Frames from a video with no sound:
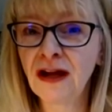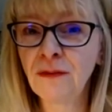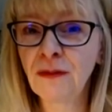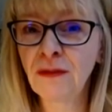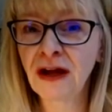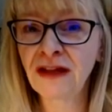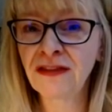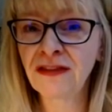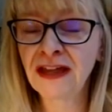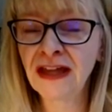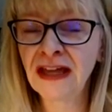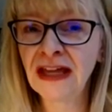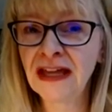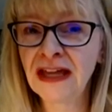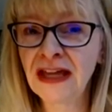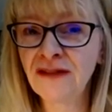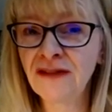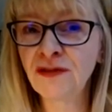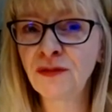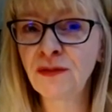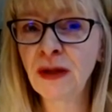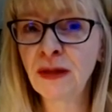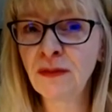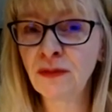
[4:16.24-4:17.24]
I think it
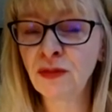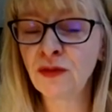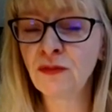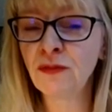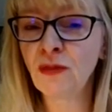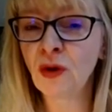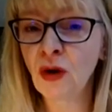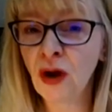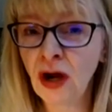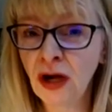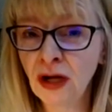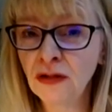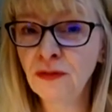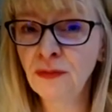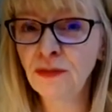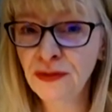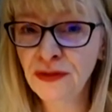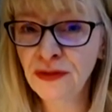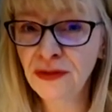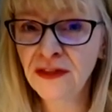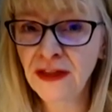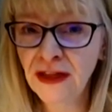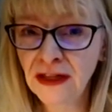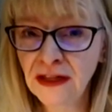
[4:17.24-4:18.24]
gives people more hope
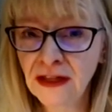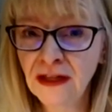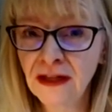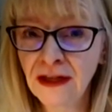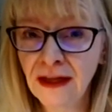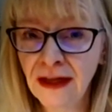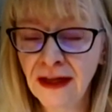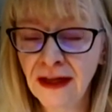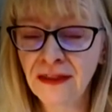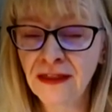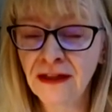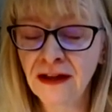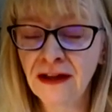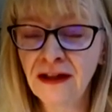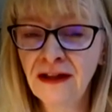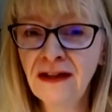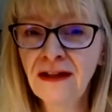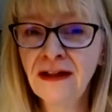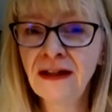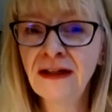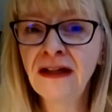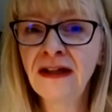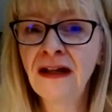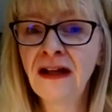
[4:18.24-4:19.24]
that they can get there.
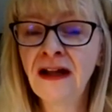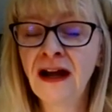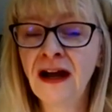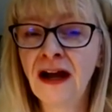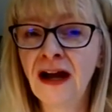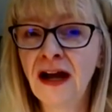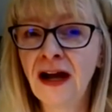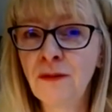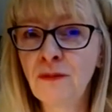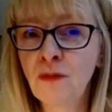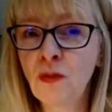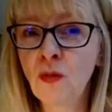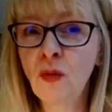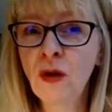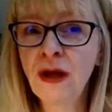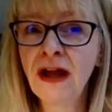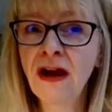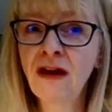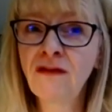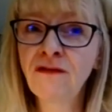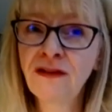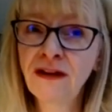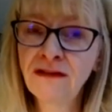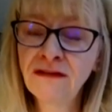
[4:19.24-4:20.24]

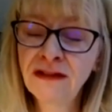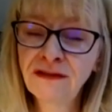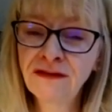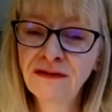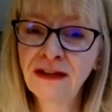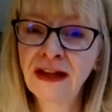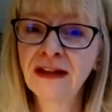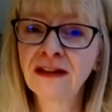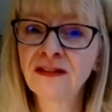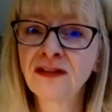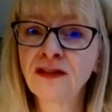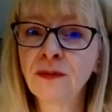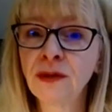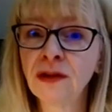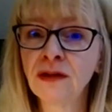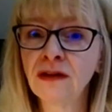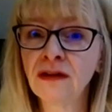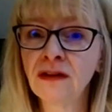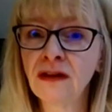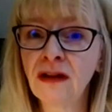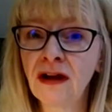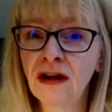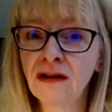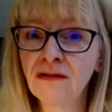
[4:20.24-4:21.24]
We are very
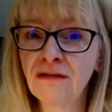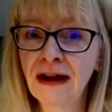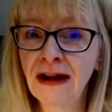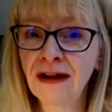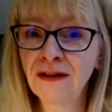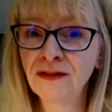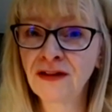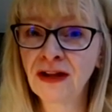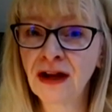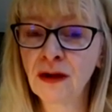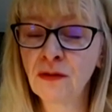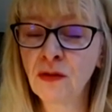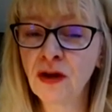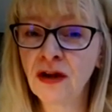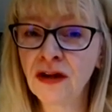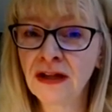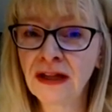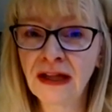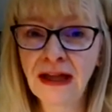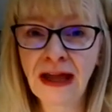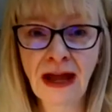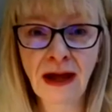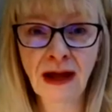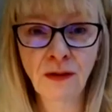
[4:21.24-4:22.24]
flexible around our
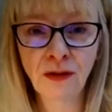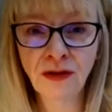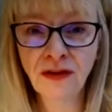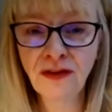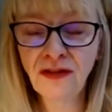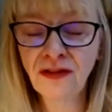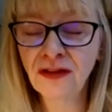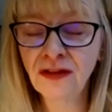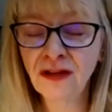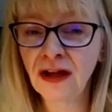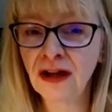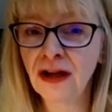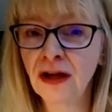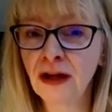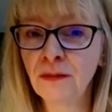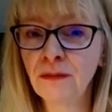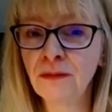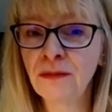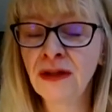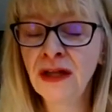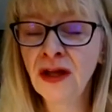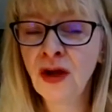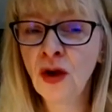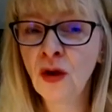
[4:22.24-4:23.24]
working hours.
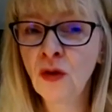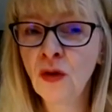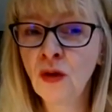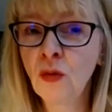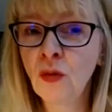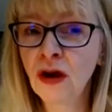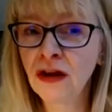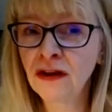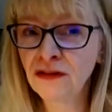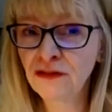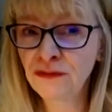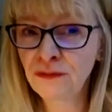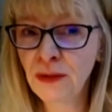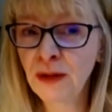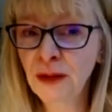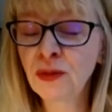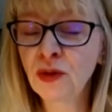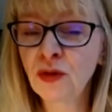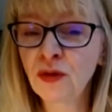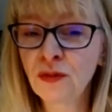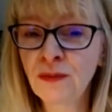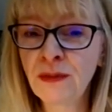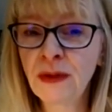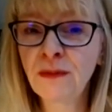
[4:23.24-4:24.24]
One of my
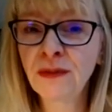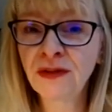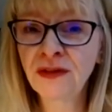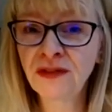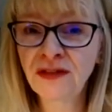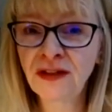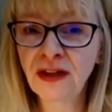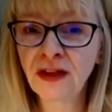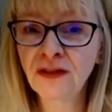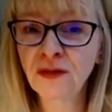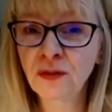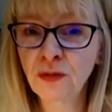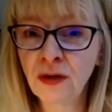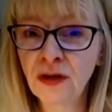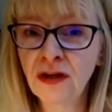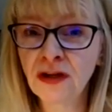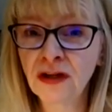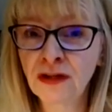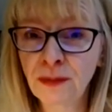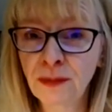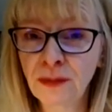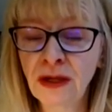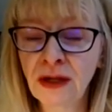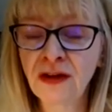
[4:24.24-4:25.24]
board members does
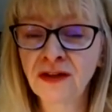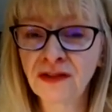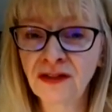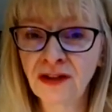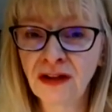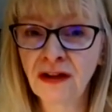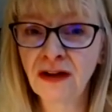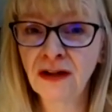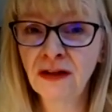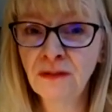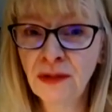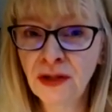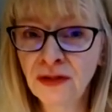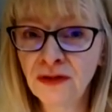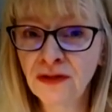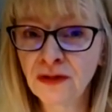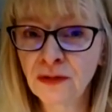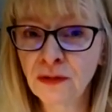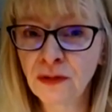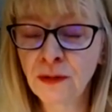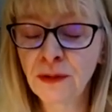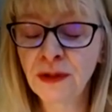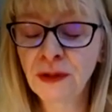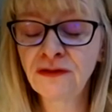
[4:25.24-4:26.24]
work part time, who's
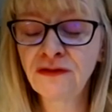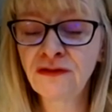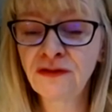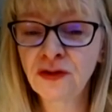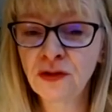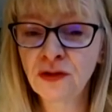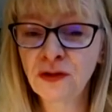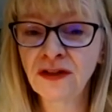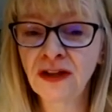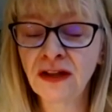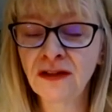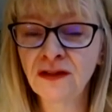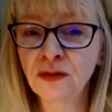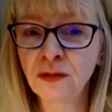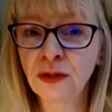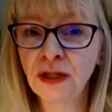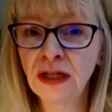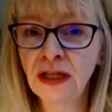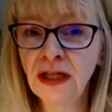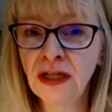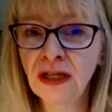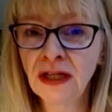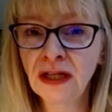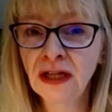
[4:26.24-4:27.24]
a woman, 4 days a
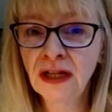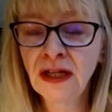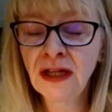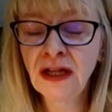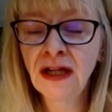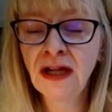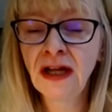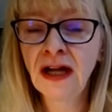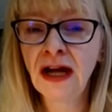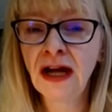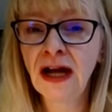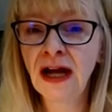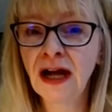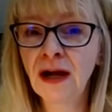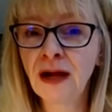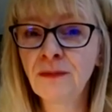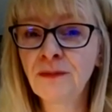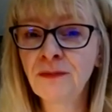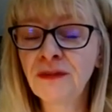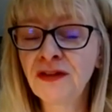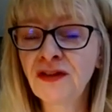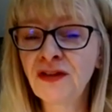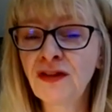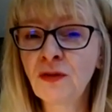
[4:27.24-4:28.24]
week.
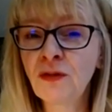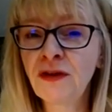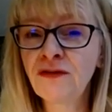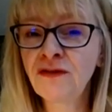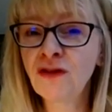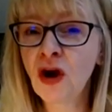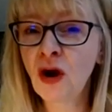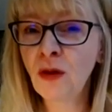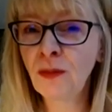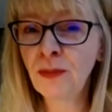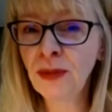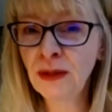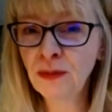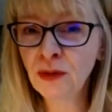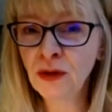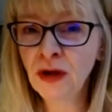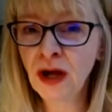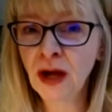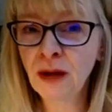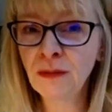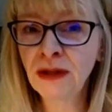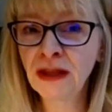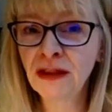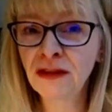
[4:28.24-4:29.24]
So we've got people
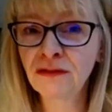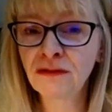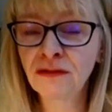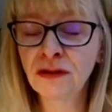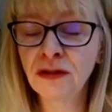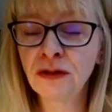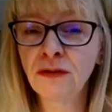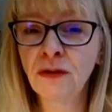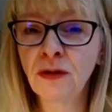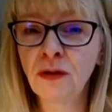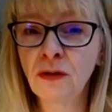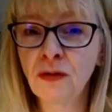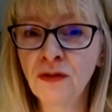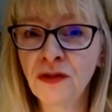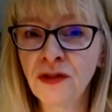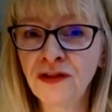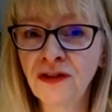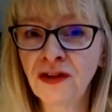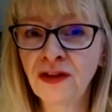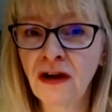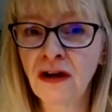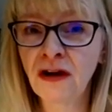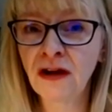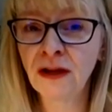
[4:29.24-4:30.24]
coming through all the
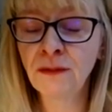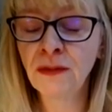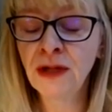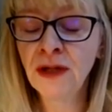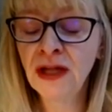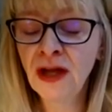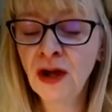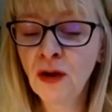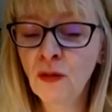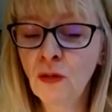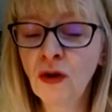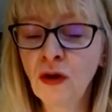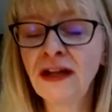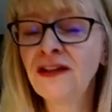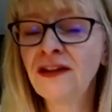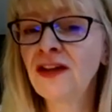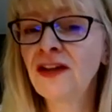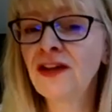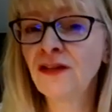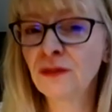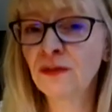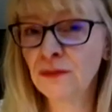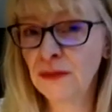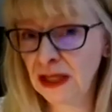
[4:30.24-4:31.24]
time. What it
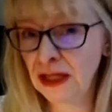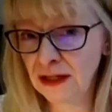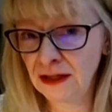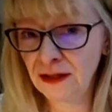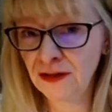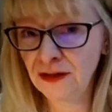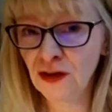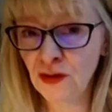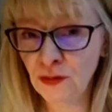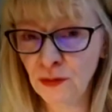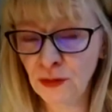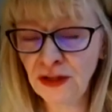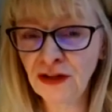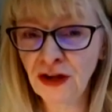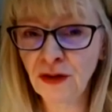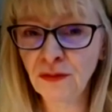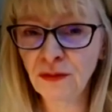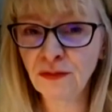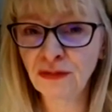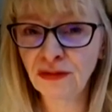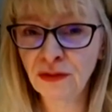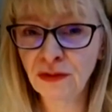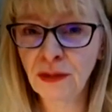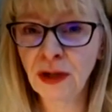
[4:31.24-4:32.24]
doesn't mean is that we
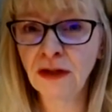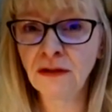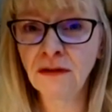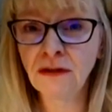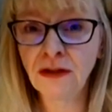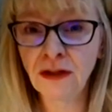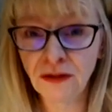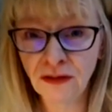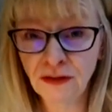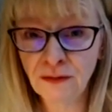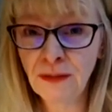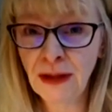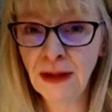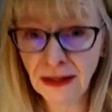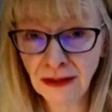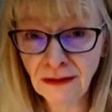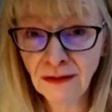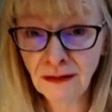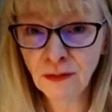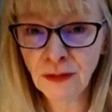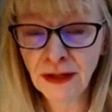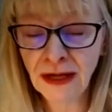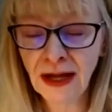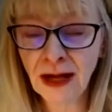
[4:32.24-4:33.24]
don't promote good
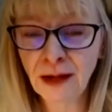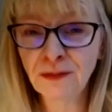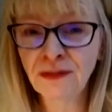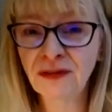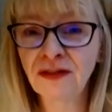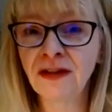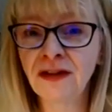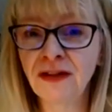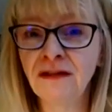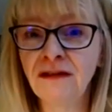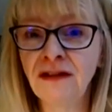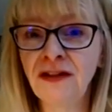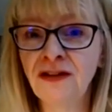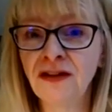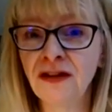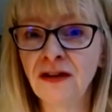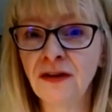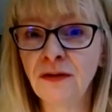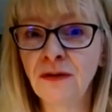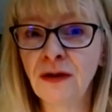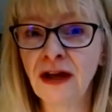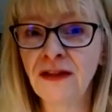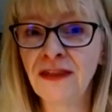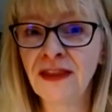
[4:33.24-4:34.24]
men. We absolutely
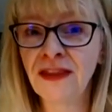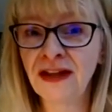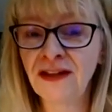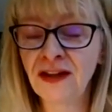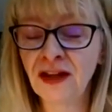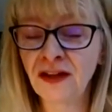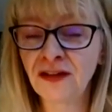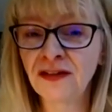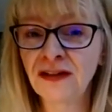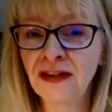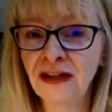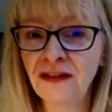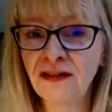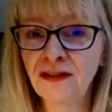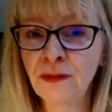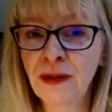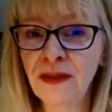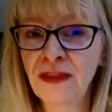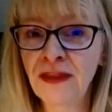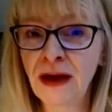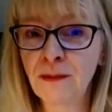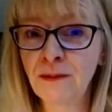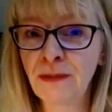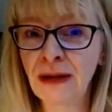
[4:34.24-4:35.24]
do. And there does need to
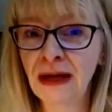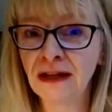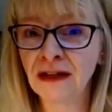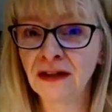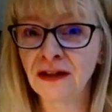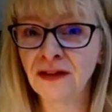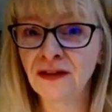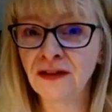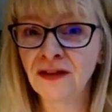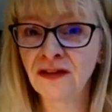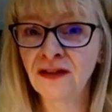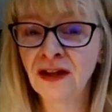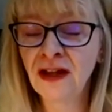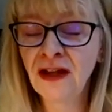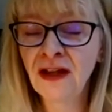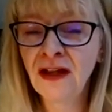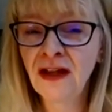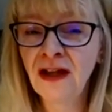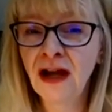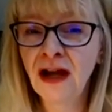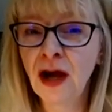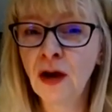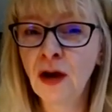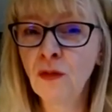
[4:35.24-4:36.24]
be that balance.
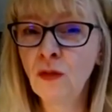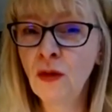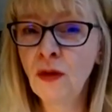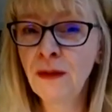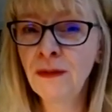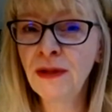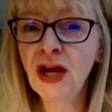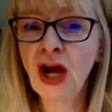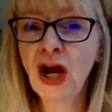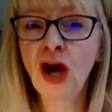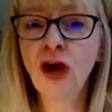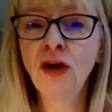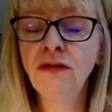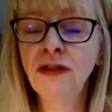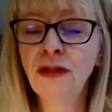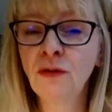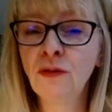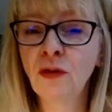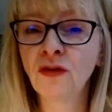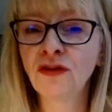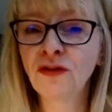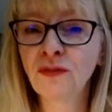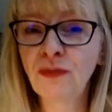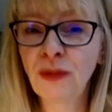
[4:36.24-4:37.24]
And women only
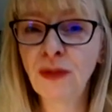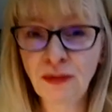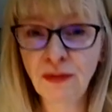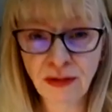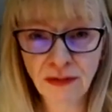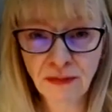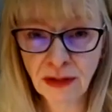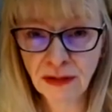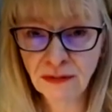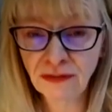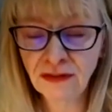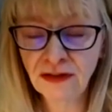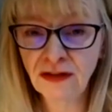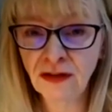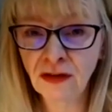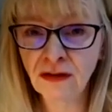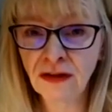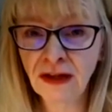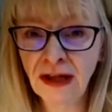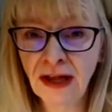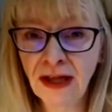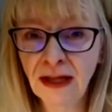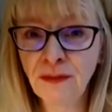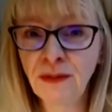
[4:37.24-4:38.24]
want to be promoted
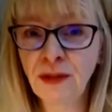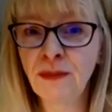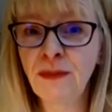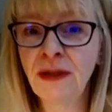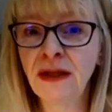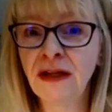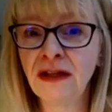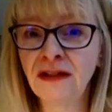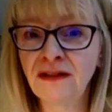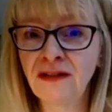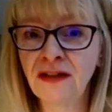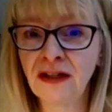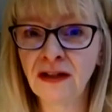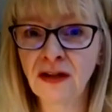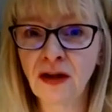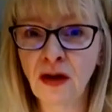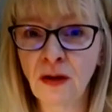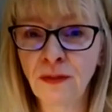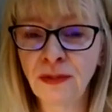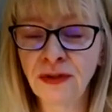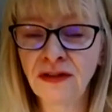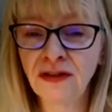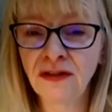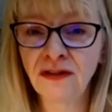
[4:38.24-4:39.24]
on capability and
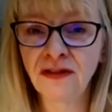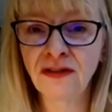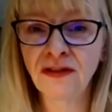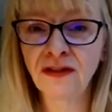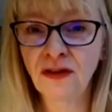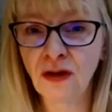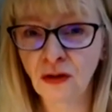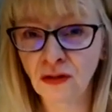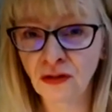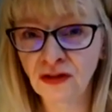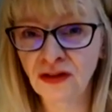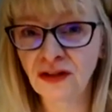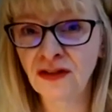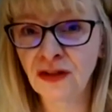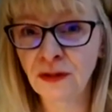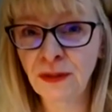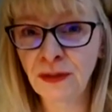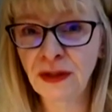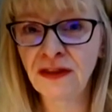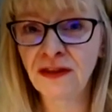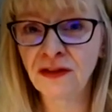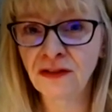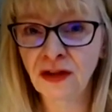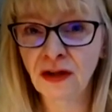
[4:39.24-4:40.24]
competence, not just to
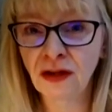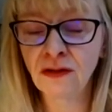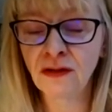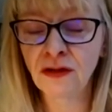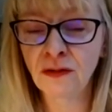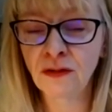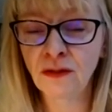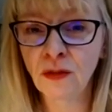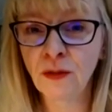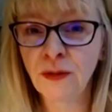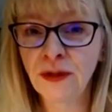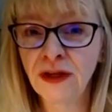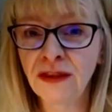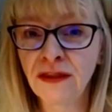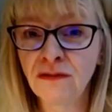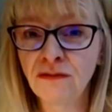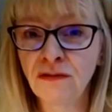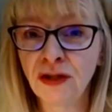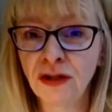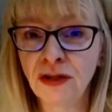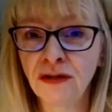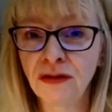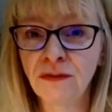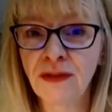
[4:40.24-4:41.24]
be the token woman in the
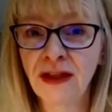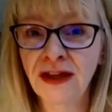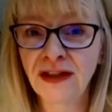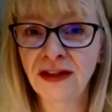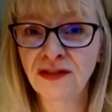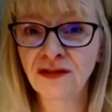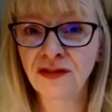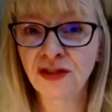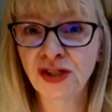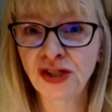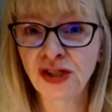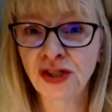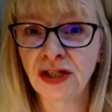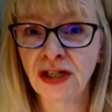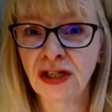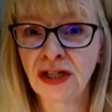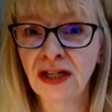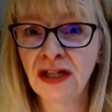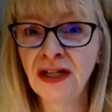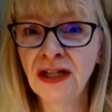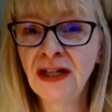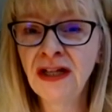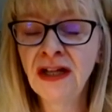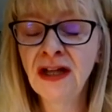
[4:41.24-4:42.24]
room, that's for
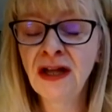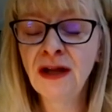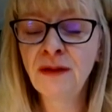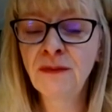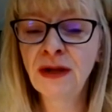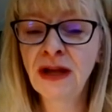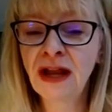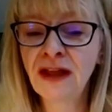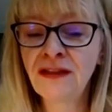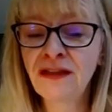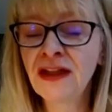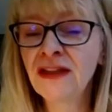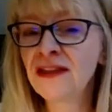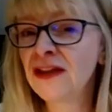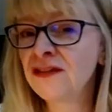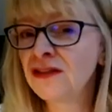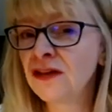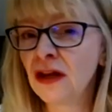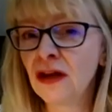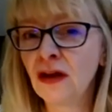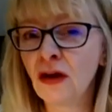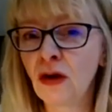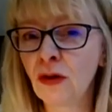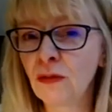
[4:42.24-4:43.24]
sure. But I think there's
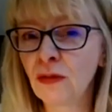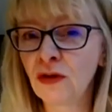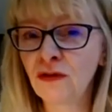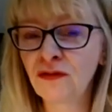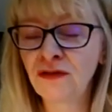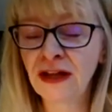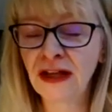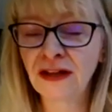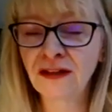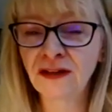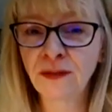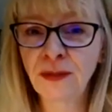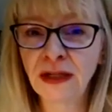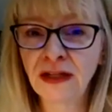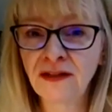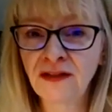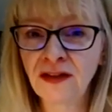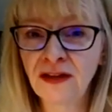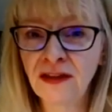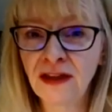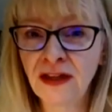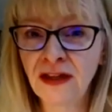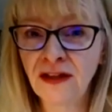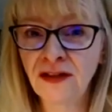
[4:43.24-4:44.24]
a lot more
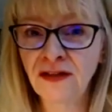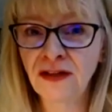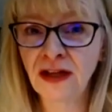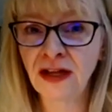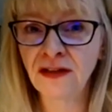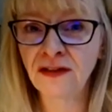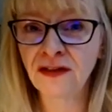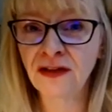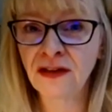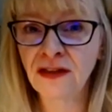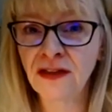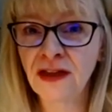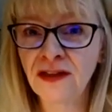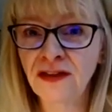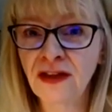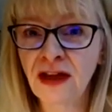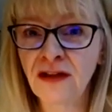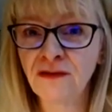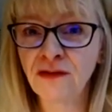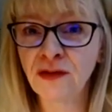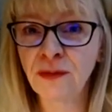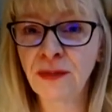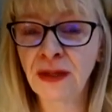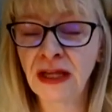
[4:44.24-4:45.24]
flexibility these days than there's
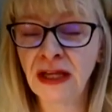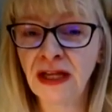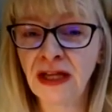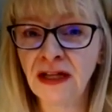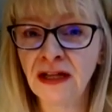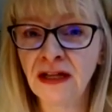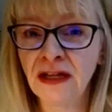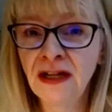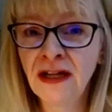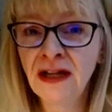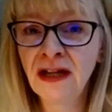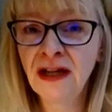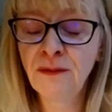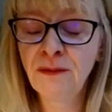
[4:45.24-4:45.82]
ever been.